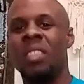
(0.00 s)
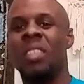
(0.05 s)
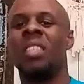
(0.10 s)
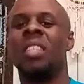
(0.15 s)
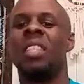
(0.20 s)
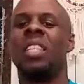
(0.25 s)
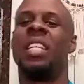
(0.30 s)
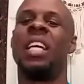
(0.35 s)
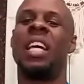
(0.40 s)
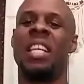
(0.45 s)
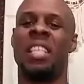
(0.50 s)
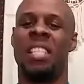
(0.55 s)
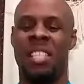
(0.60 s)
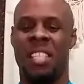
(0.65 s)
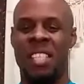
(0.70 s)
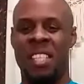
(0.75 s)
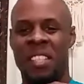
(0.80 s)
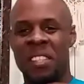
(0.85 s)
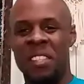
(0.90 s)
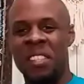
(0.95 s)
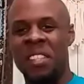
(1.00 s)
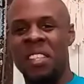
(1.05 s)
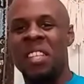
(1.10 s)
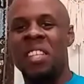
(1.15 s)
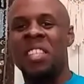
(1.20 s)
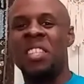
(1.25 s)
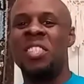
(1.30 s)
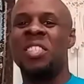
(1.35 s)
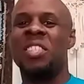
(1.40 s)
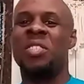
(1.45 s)
Yes.
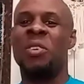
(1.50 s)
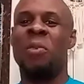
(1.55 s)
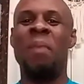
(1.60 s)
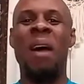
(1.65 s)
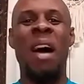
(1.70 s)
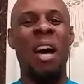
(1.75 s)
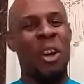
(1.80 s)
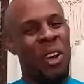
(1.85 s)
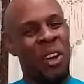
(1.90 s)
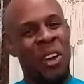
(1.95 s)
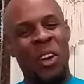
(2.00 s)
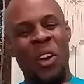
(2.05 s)
So back